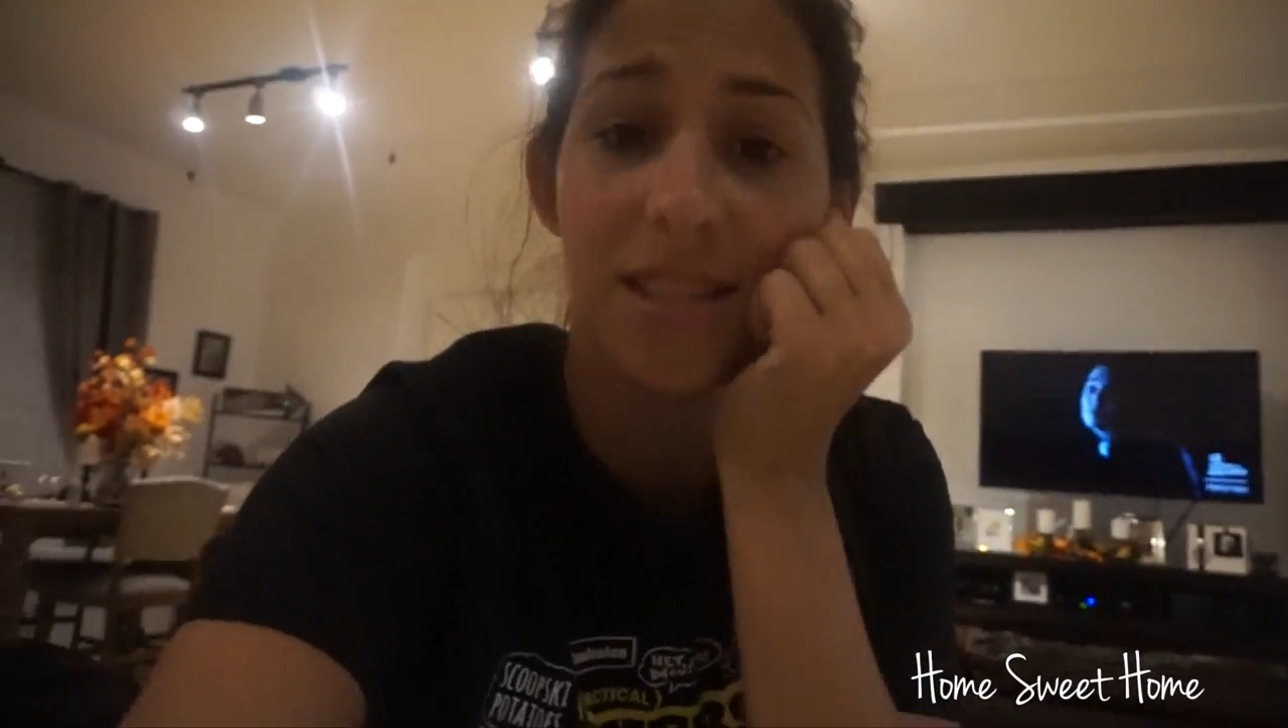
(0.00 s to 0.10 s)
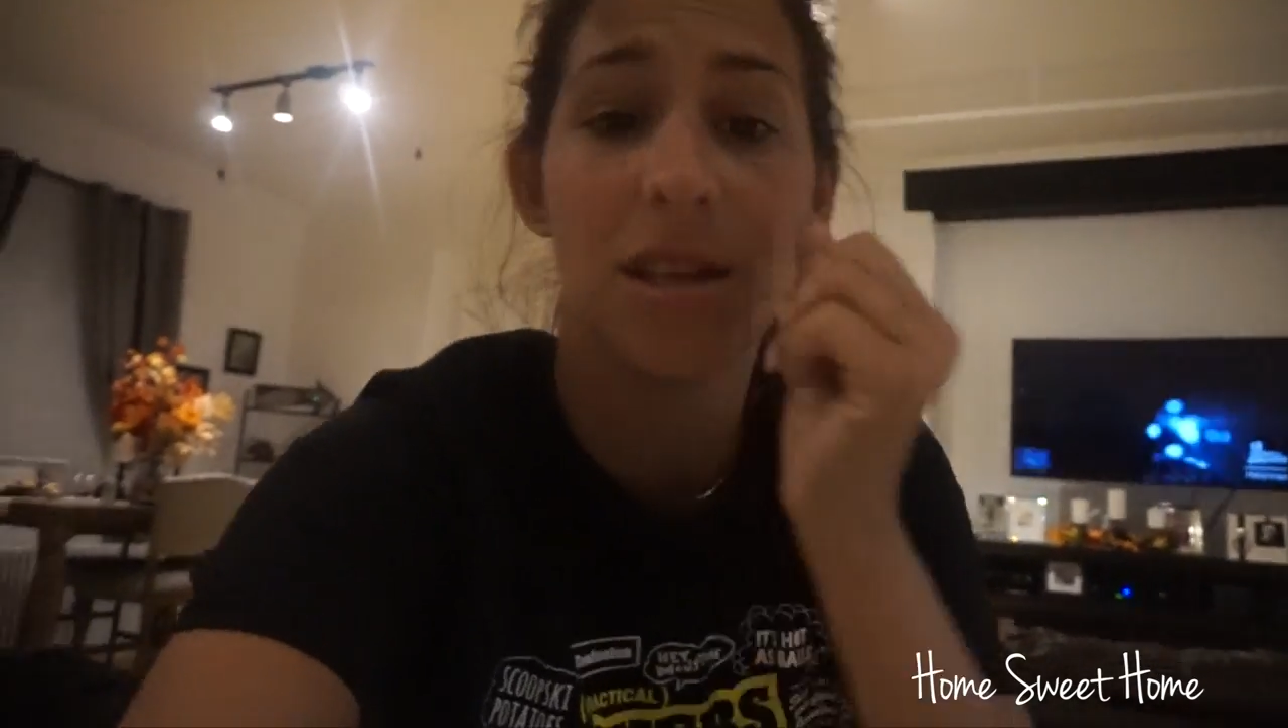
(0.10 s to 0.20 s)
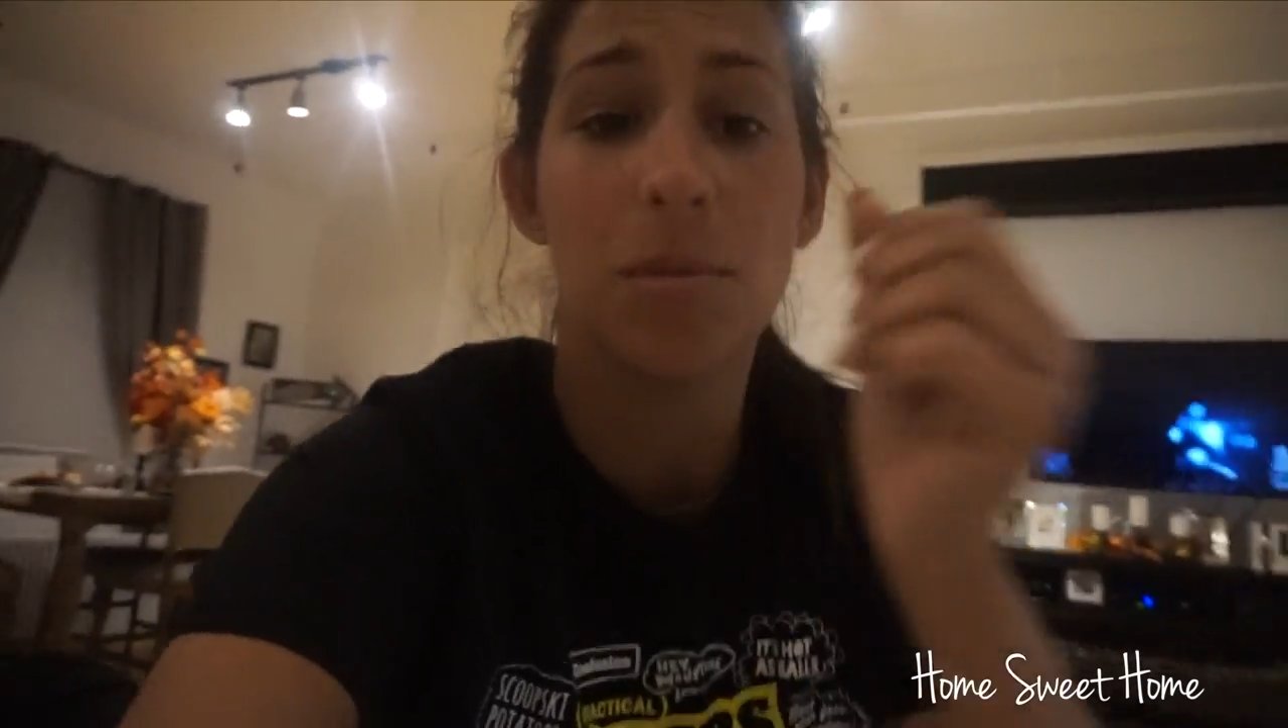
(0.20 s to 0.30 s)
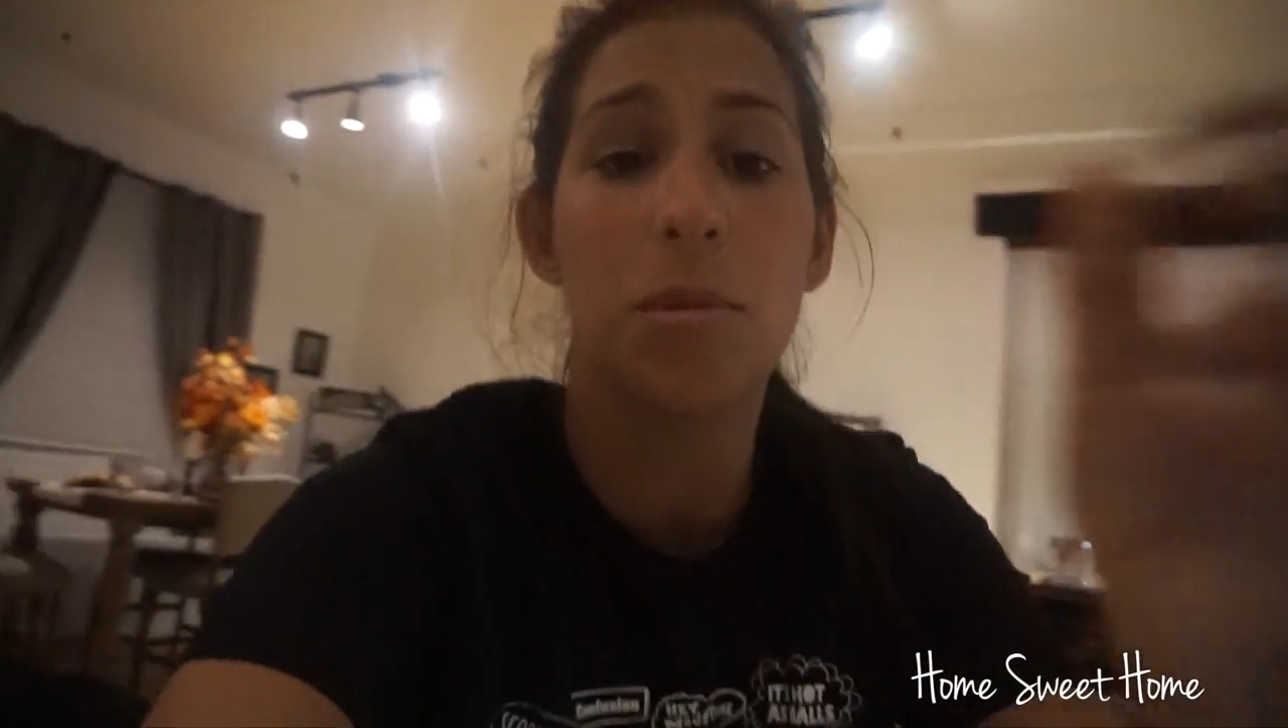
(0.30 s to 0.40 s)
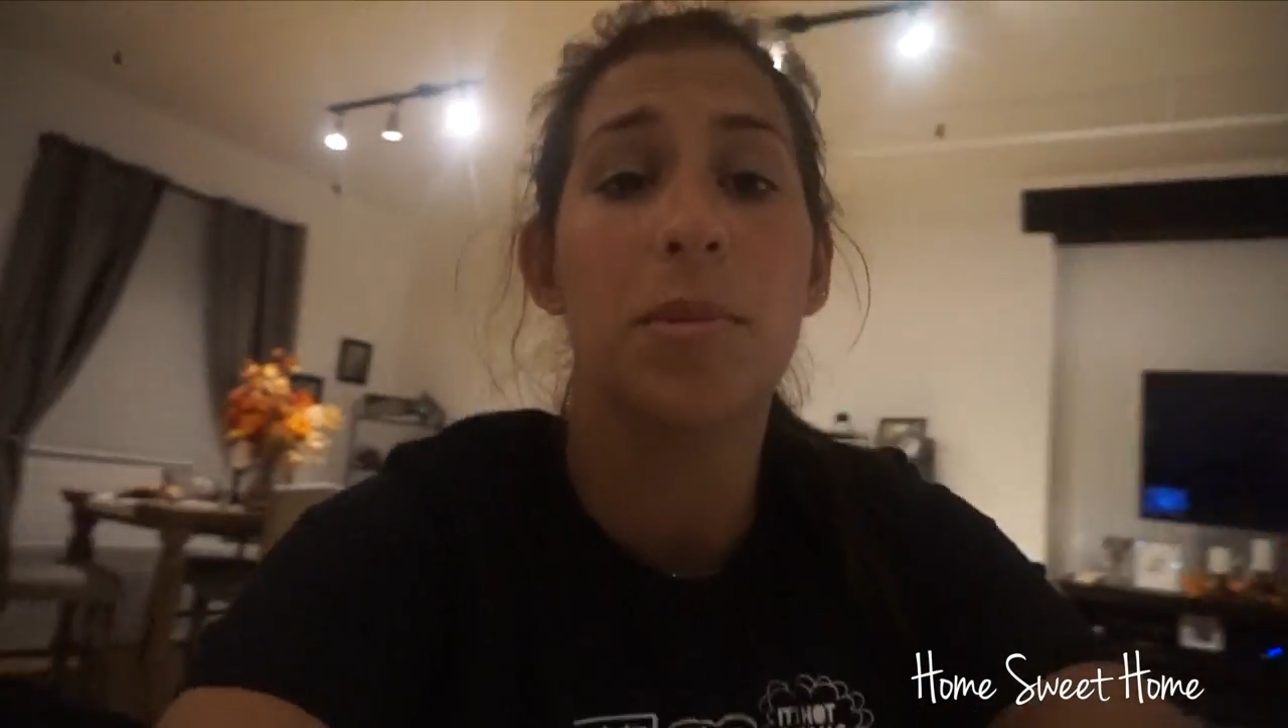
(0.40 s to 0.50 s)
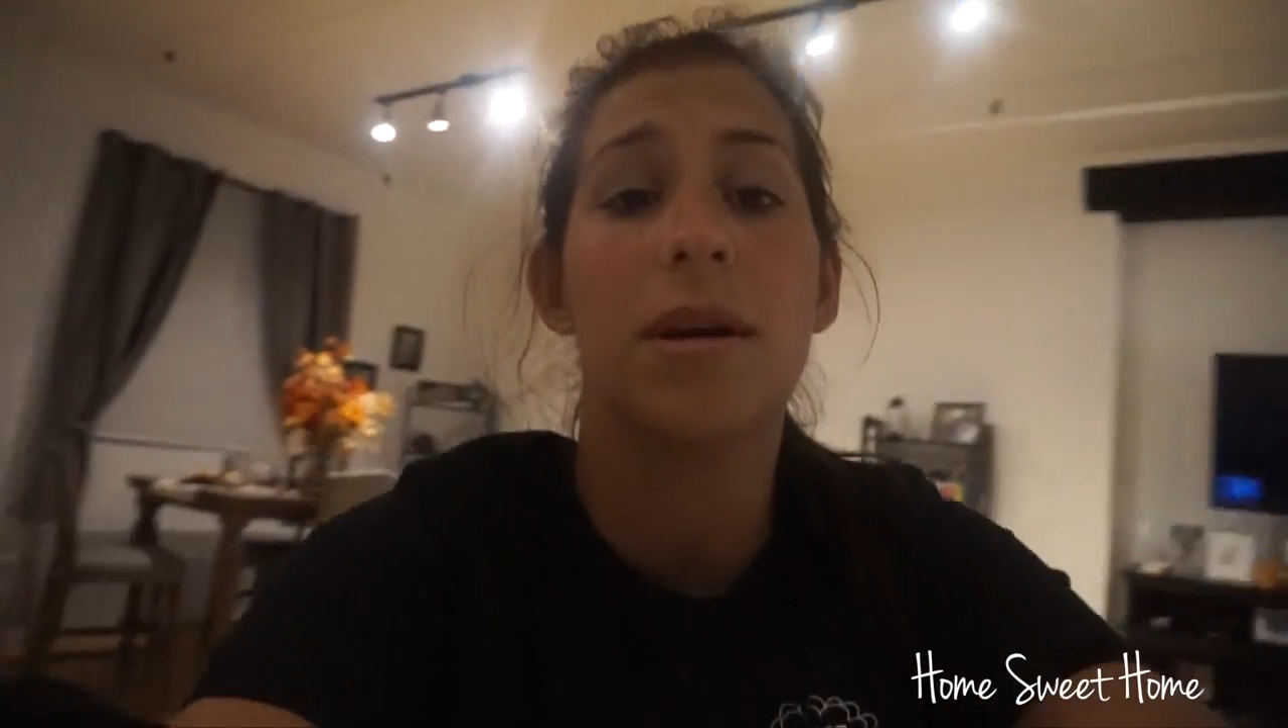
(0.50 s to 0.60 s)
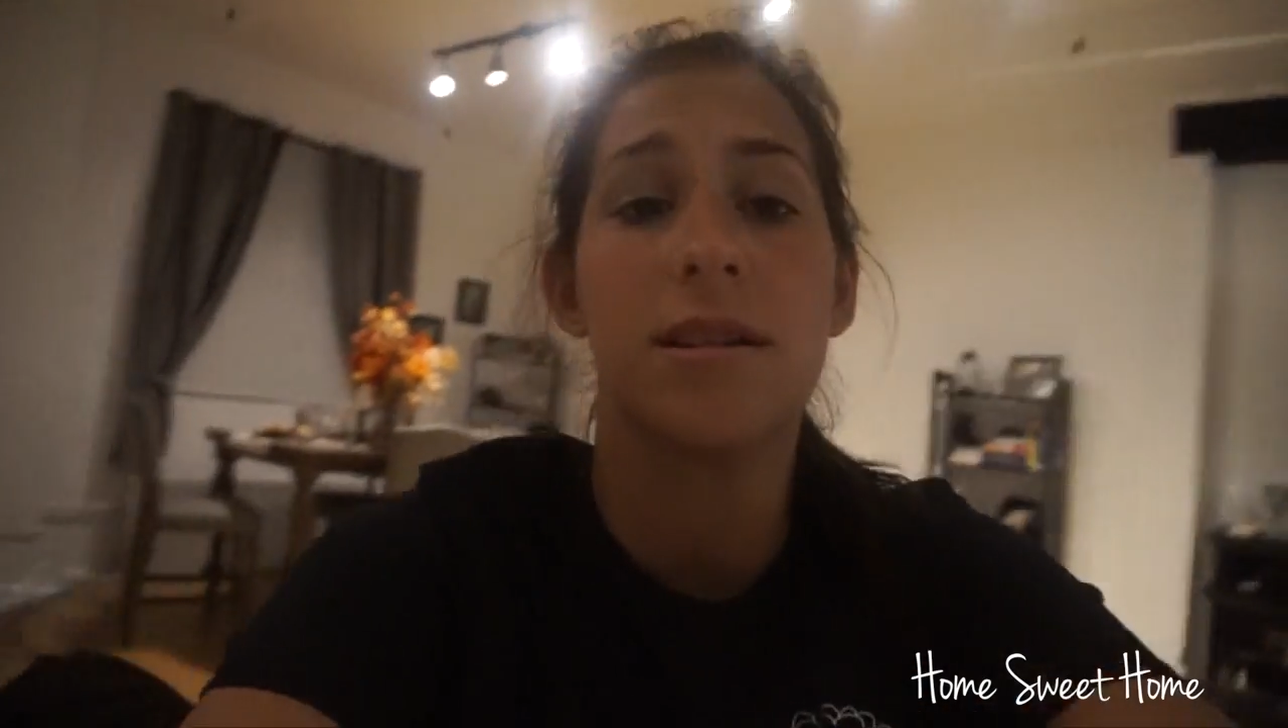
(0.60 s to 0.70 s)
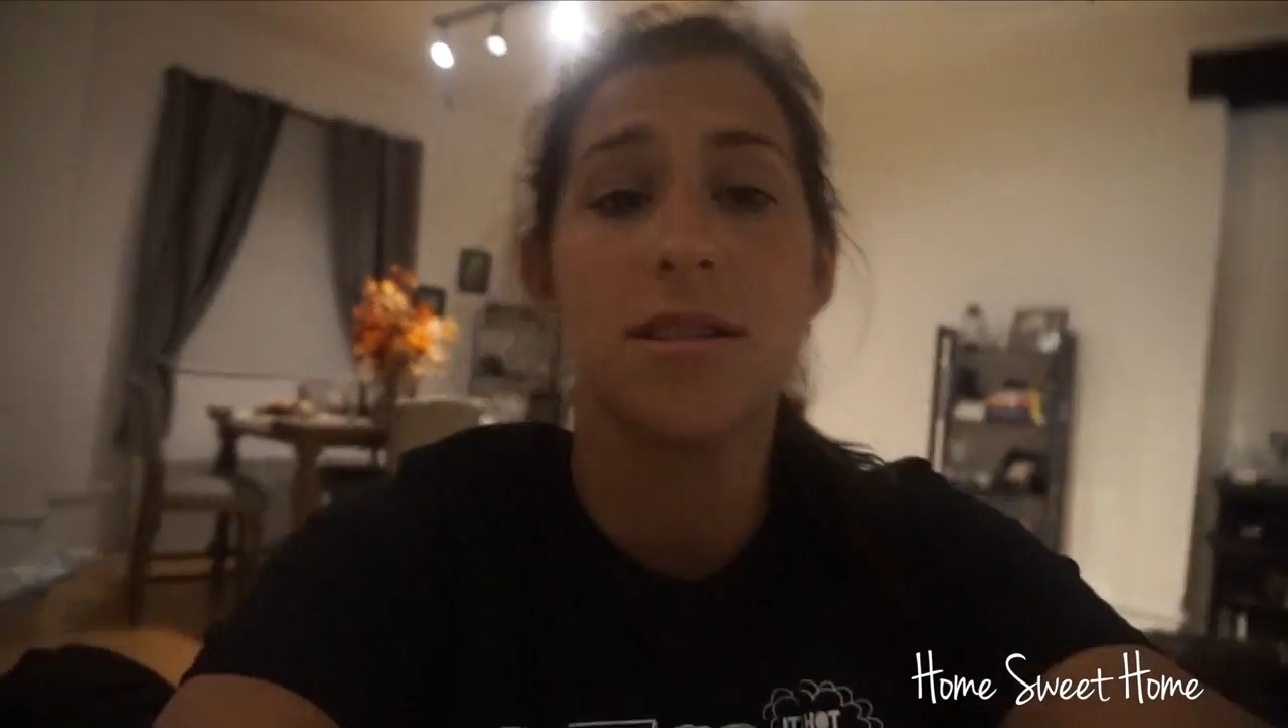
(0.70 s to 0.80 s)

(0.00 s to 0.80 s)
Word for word: double book,